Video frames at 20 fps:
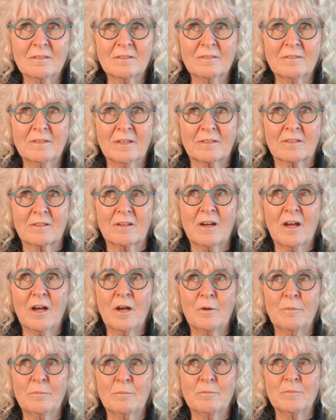that
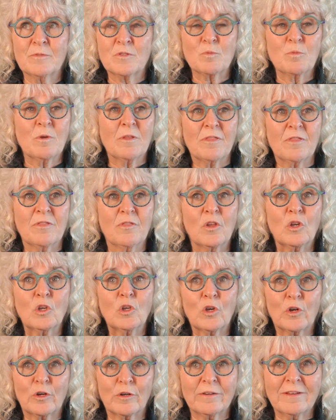comes with the
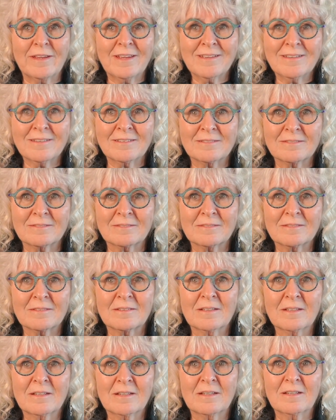learning
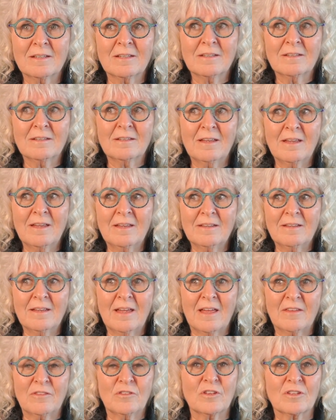
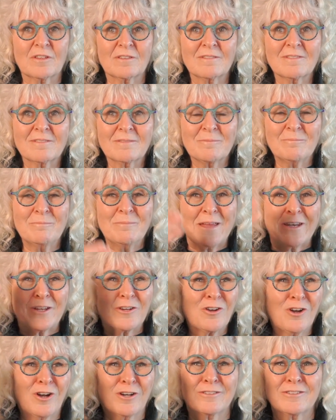and the
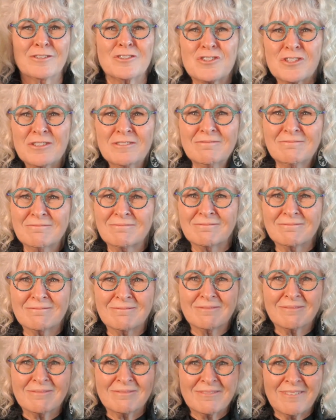metacognition,
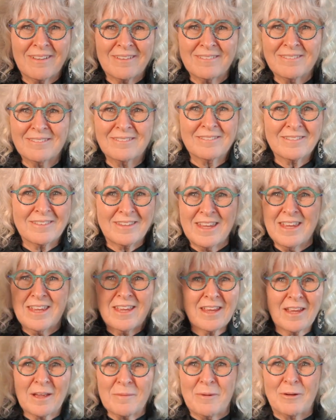
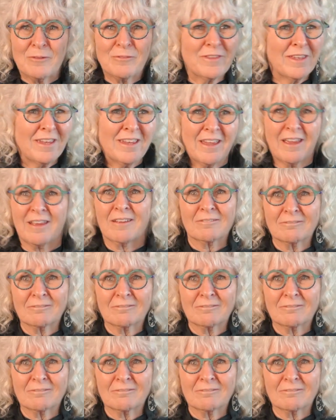thinking about thinking.